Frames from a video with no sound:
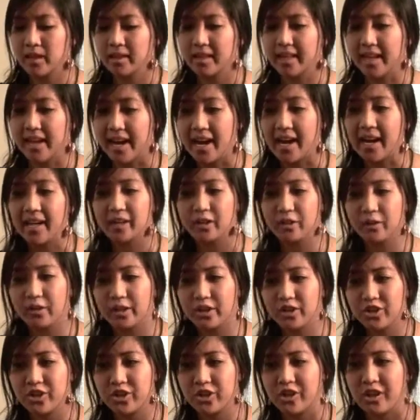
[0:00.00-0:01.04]
They had a
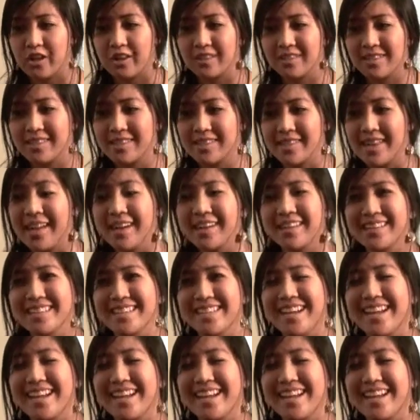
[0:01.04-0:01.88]
question on cells,